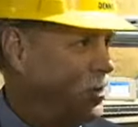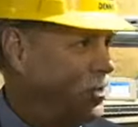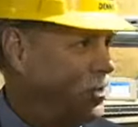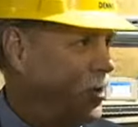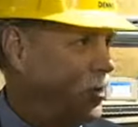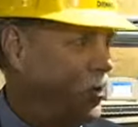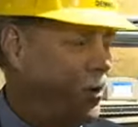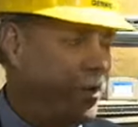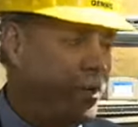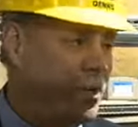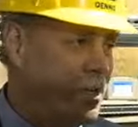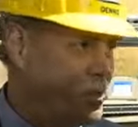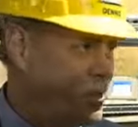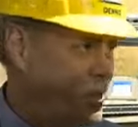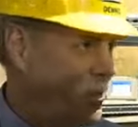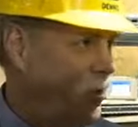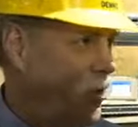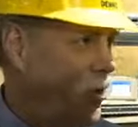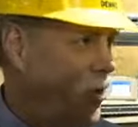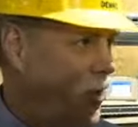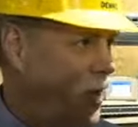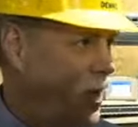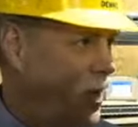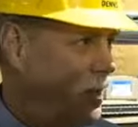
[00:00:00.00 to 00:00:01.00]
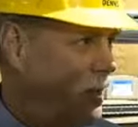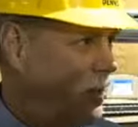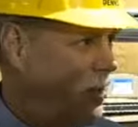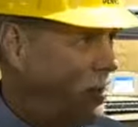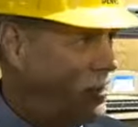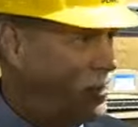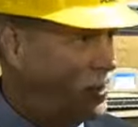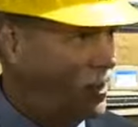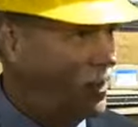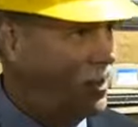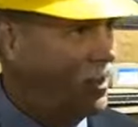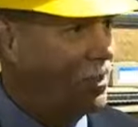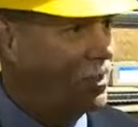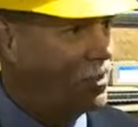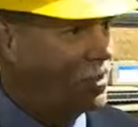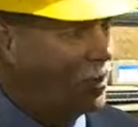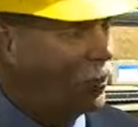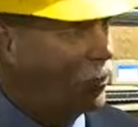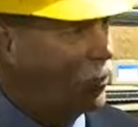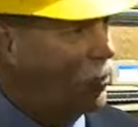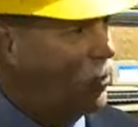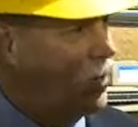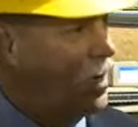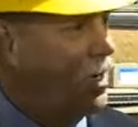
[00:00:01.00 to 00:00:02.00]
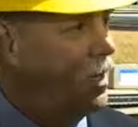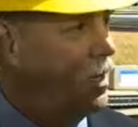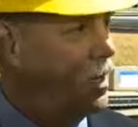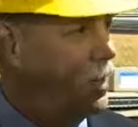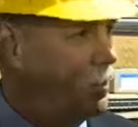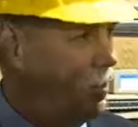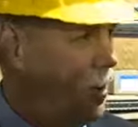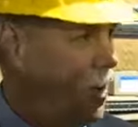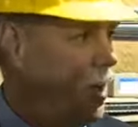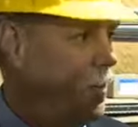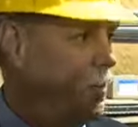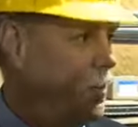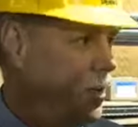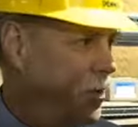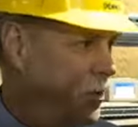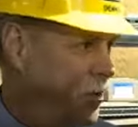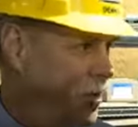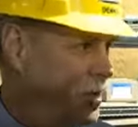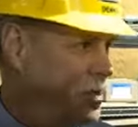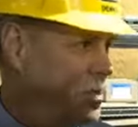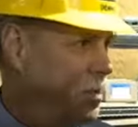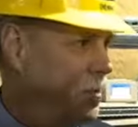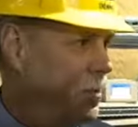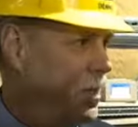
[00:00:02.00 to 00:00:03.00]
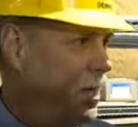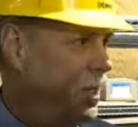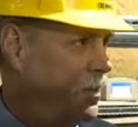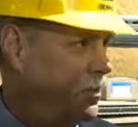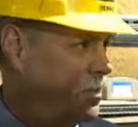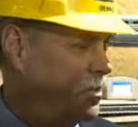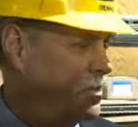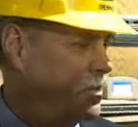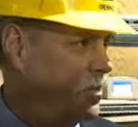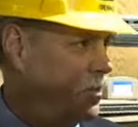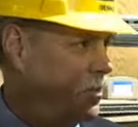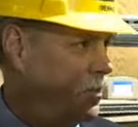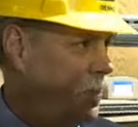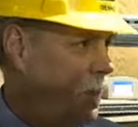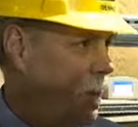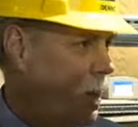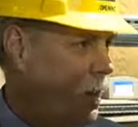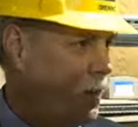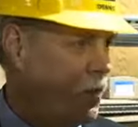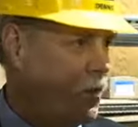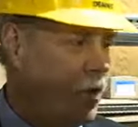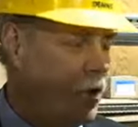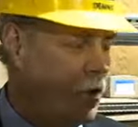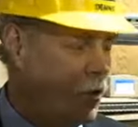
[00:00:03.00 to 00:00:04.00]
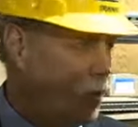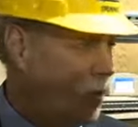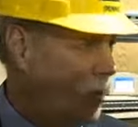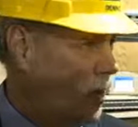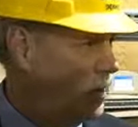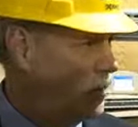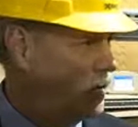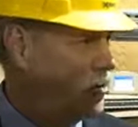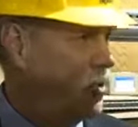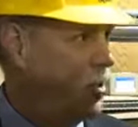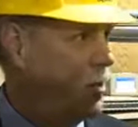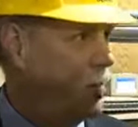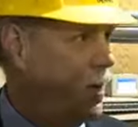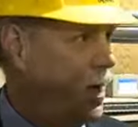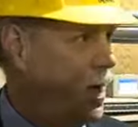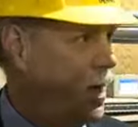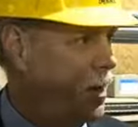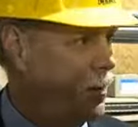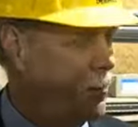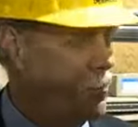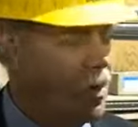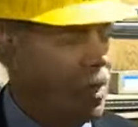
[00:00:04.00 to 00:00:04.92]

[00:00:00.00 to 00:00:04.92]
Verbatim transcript: So they're disappointed. This is a really popular exhibit at the zoo, no question about it.